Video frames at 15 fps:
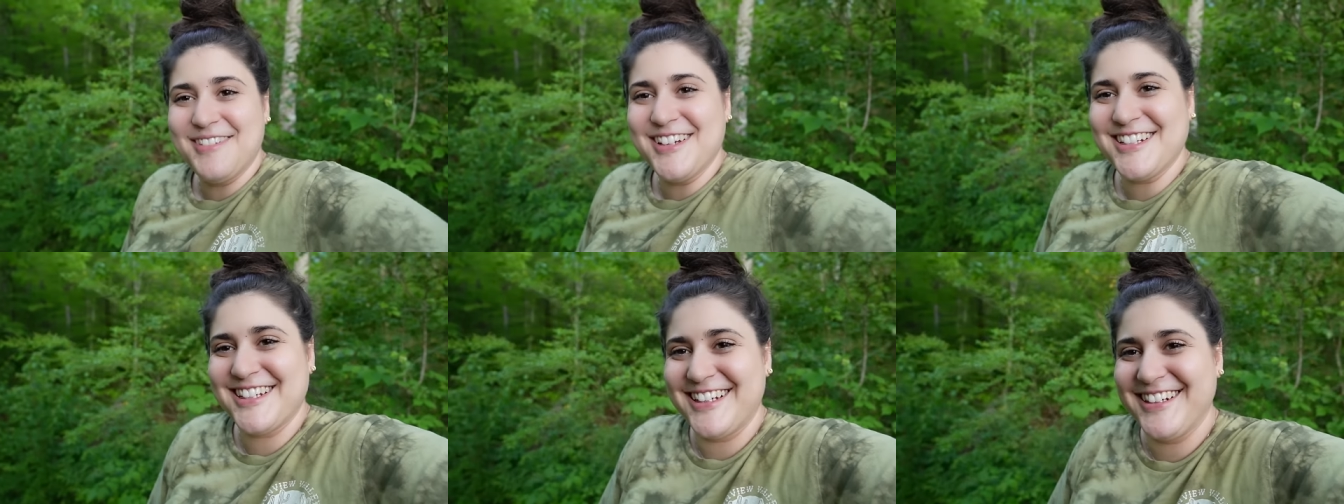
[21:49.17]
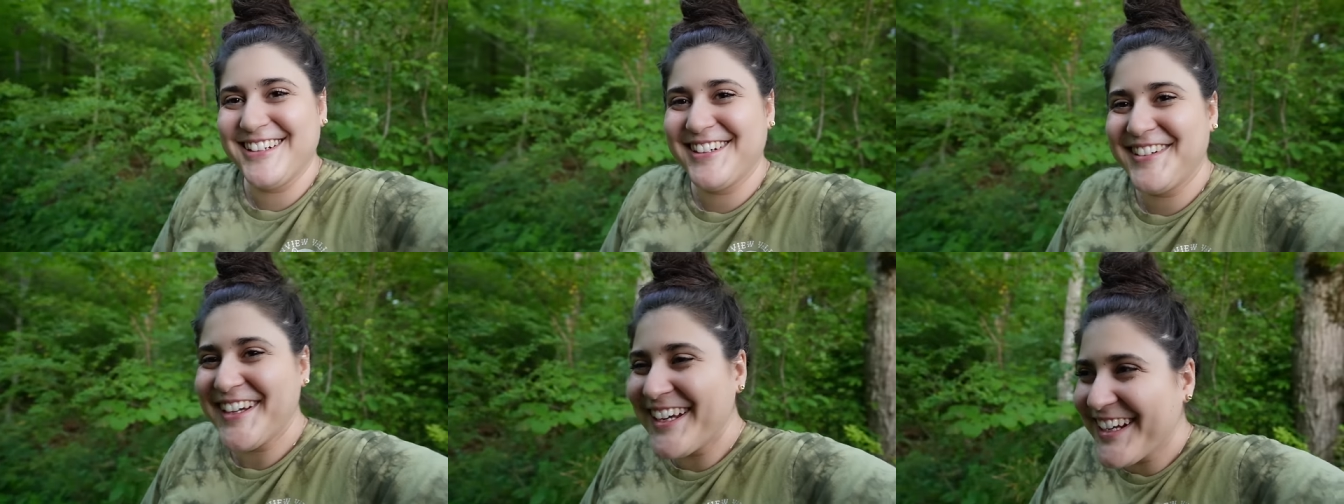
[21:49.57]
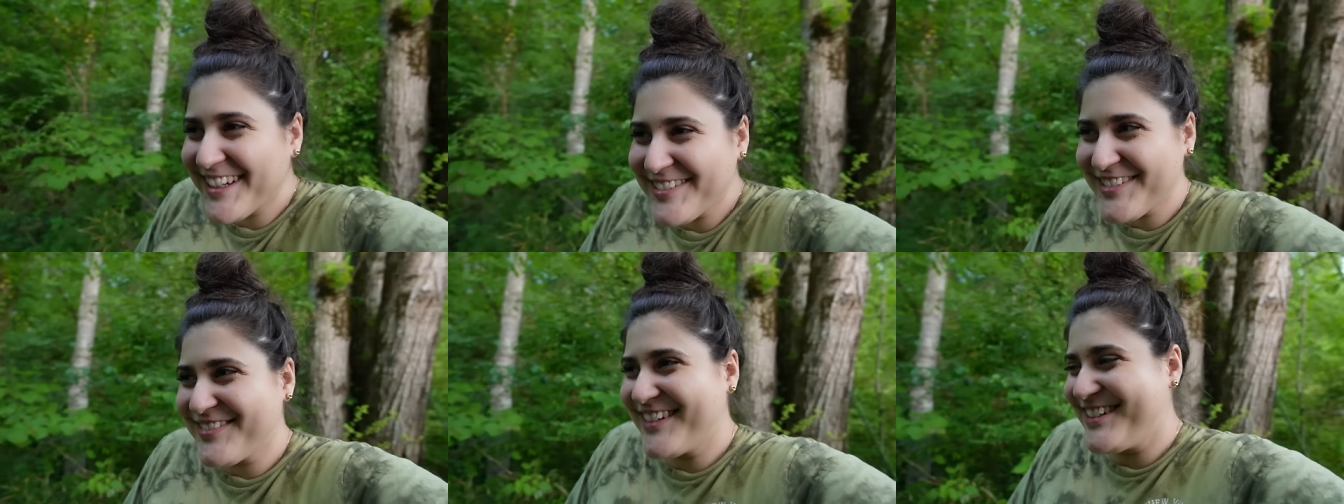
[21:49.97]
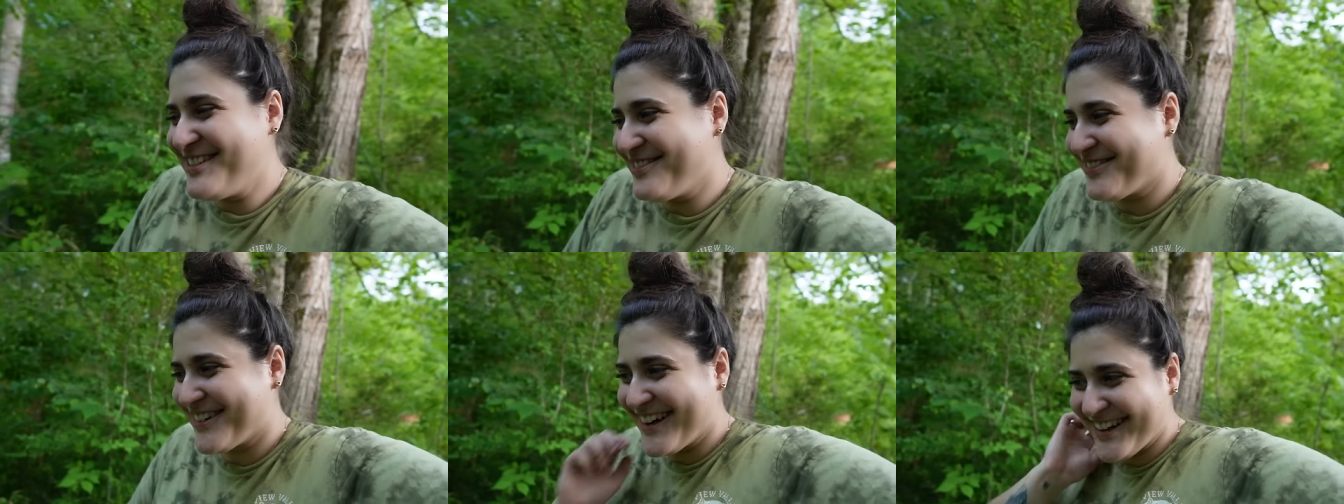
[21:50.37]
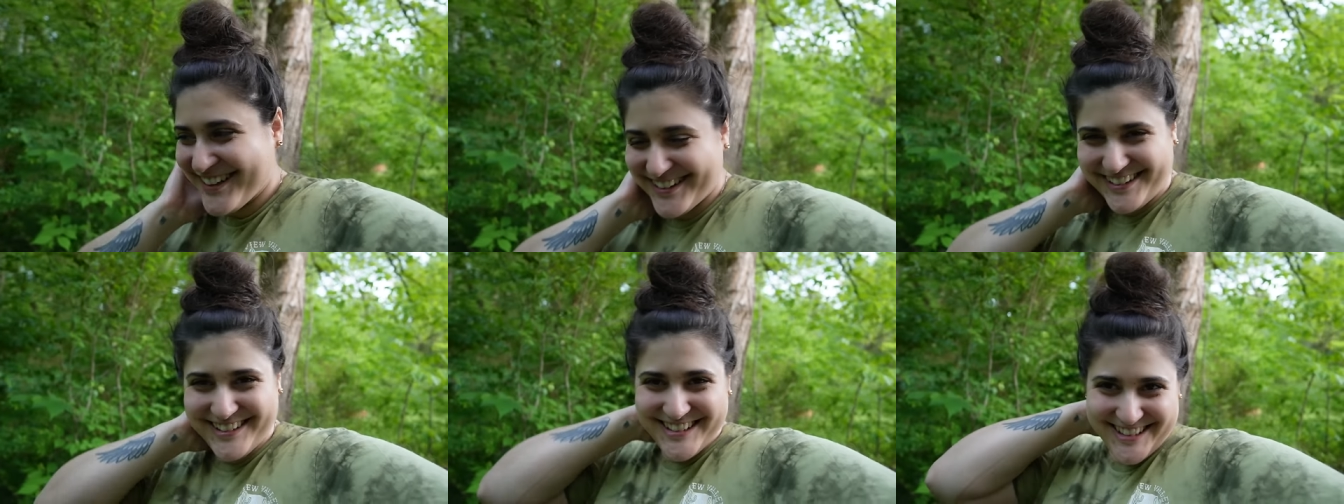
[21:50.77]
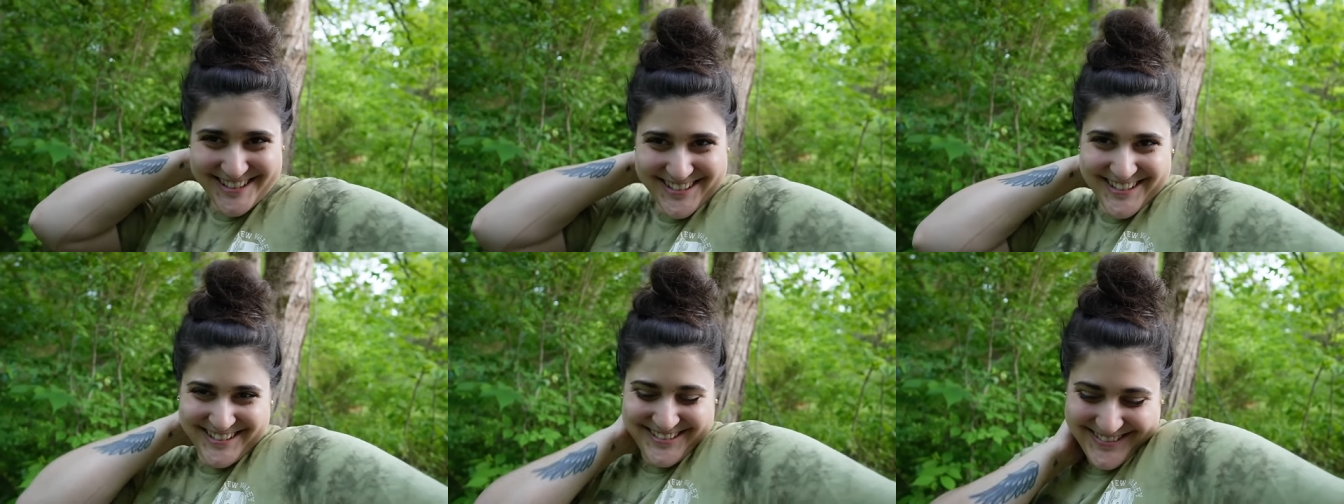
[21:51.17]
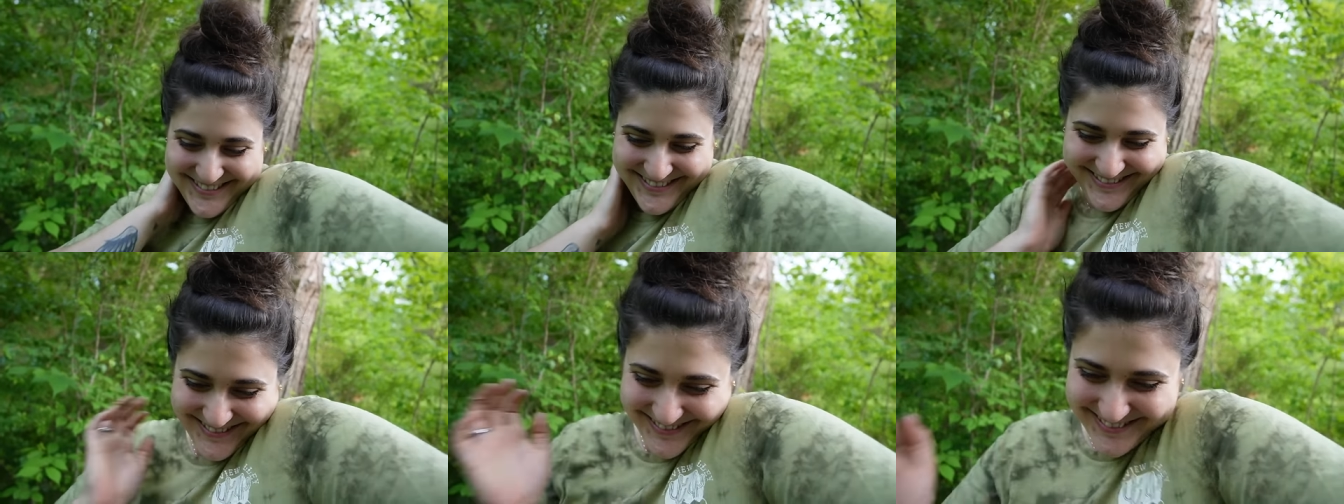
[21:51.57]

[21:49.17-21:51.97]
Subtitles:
I'm excited to go hang out with my new friends. I don't know.